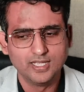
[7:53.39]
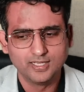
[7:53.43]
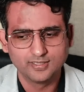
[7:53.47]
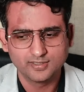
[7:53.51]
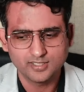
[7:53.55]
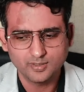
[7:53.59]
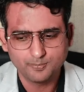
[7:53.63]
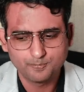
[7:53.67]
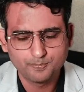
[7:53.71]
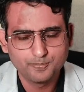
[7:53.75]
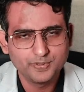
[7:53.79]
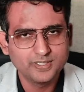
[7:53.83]

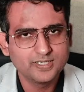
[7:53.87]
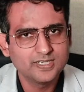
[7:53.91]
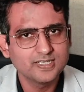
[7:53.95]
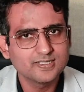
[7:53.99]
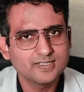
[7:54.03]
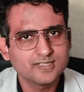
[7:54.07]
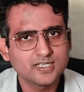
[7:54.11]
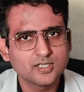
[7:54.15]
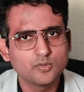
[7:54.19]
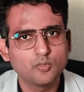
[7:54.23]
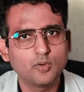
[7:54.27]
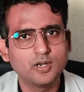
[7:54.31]
The
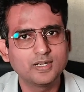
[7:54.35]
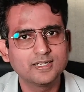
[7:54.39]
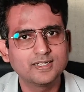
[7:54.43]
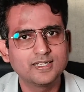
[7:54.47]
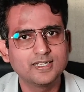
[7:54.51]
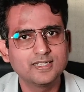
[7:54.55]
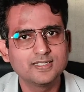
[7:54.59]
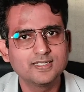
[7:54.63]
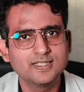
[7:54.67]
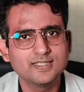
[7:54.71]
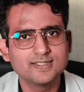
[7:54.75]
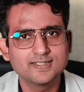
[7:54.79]
biggest
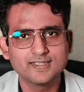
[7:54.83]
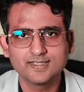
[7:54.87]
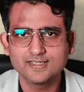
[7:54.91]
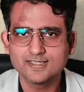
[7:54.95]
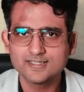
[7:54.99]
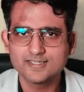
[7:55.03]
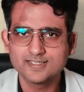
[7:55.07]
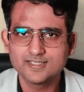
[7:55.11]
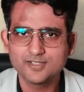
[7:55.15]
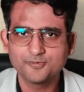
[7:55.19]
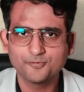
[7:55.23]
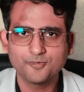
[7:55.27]
advantage is it
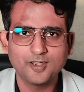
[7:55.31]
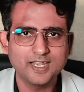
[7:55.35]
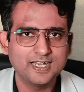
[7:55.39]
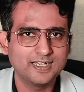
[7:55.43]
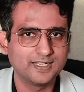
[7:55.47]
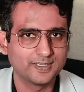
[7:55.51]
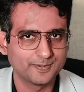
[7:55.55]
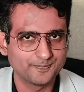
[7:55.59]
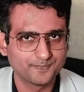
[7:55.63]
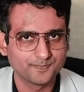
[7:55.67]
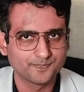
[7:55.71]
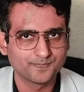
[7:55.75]
is
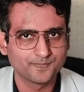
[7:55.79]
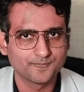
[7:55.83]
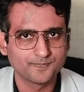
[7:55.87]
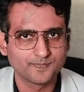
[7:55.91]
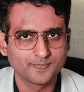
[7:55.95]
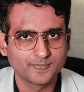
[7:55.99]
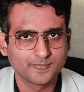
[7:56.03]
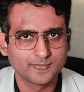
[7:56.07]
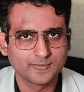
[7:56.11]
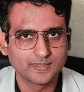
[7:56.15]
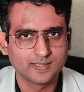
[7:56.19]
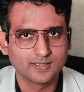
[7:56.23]
defined
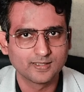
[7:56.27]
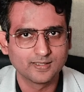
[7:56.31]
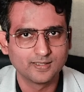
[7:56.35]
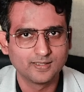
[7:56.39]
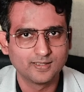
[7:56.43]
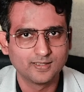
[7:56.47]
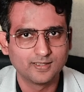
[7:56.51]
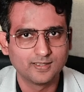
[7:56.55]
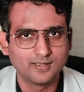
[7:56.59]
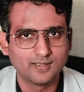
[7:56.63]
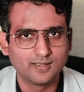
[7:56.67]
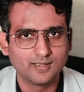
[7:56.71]

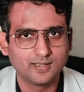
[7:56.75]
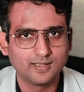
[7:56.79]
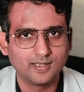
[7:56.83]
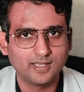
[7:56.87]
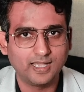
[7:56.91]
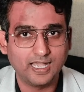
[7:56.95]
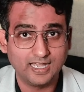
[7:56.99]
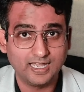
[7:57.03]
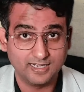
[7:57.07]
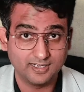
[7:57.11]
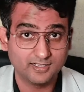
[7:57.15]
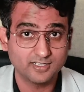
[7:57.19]

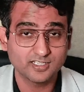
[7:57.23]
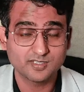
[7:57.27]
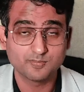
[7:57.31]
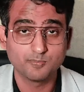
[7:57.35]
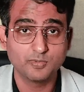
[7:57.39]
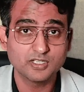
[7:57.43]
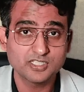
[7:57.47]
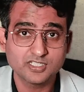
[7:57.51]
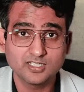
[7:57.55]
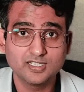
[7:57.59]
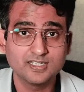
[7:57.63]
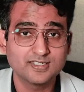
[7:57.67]
and it is
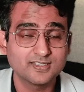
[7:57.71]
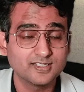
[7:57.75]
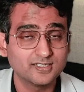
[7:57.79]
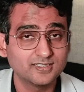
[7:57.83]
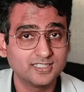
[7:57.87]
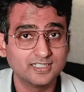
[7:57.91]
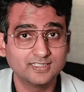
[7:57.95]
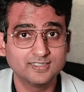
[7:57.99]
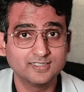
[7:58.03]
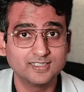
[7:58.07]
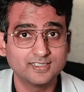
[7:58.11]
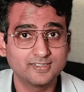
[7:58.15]
much lesser
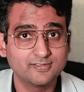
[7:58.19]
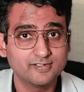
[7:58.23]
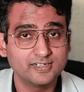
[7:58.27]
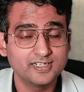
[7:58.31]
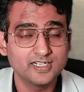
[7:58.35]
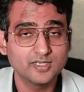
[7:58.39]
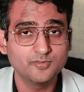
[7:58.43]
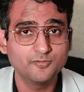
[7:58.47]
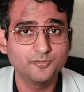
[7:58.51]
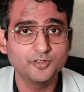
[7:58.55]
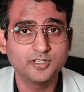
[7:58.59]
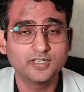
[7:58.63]
than that
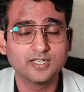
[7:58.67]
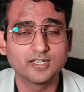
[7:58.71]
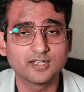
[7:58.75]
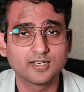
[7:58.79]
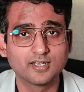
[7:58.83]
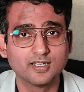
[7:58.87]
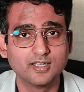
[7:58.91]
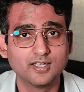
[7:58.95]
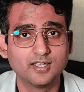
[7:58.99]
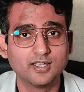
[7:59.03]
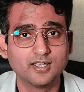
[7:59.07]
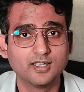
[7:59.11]
random figure.